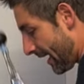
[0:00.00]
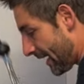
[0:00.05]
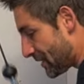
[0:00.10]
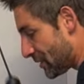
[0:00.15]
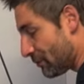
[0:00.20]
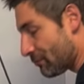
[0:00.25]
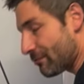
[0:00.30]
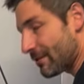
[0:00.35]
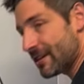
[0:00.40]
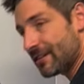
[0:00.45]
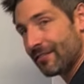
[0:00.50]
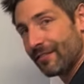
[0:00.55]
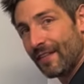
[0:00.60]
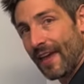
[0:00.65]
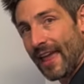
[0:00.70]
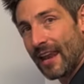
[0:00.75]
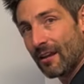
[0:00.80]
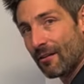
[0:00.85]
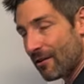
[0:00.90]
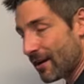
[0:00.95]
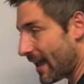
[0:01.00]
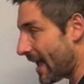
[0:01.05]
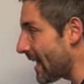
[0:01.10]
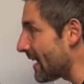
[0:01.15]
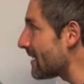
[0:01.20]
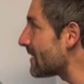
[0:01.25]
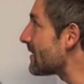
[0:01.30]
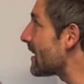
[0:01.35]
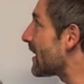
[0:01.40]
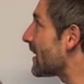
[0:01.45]
As you reach failure
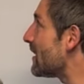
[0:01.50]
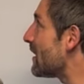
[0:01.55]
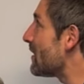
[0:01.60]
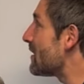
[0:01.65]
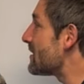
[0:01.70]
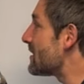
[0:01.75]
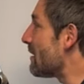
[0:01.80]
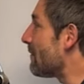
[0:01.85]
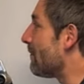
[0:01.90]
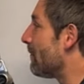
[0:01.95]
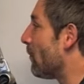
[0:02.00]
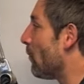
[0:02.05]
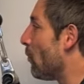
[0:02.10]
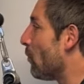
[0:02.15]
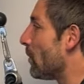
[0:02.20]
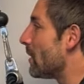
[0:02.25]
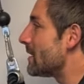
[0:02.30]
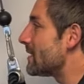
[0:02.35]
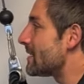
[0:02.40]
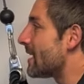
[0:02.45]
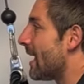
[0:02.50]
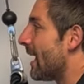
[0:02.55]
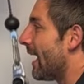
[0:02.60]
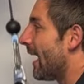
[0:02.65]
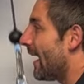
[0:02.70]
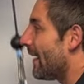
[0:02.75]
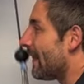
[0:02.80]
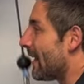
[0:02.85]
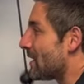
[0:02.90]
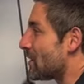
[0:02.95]
again, take another step forwards,
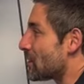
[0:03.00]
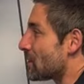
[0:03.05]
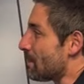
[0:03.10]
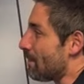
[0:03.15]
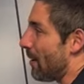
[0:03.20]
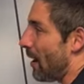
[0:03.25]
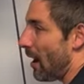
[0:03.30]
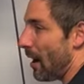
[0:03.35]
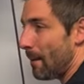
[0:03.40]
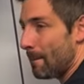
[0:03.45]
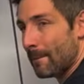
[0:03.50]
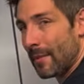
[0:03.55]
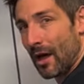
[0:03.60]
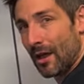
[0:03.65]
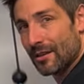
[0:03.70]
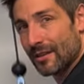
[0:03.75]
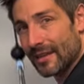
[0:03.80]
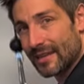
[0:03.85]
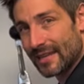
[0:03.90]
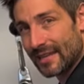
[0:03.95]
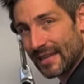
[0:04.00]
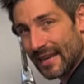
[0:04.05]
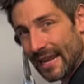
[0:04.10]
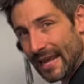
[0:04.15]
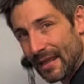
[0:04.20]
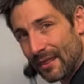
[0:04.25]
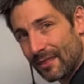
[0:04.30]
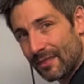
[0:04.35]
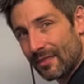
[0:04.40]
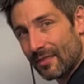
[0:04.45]
and then just pump
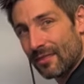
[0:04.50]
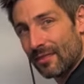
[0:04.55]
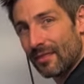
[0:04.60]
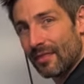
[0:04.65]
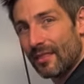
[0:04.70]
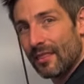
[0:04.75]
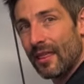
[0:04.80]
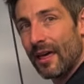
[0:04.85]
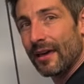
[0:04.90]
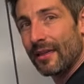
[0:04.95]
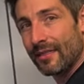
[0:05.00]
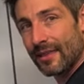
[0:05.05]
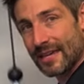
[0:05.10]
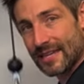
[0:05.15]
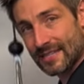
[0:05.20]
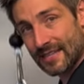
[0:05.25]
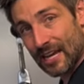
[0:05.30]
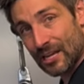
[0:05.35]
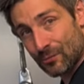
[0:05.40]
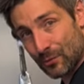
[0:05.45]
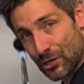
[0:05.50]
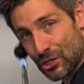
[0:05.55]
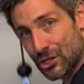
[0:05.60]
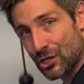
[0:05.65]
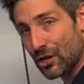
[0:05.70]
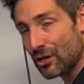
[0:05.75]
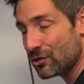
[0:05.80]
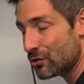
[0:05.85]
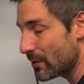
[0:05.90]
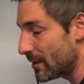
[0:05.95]
underneath like this, as we
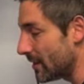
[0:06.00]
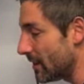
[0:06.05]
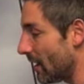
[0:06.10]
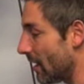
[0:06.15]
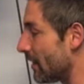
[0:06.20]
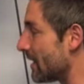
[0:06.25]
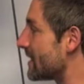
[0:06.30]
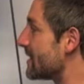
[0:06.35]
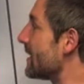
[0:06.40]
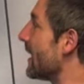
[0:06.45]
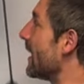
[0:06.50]
showed you in the other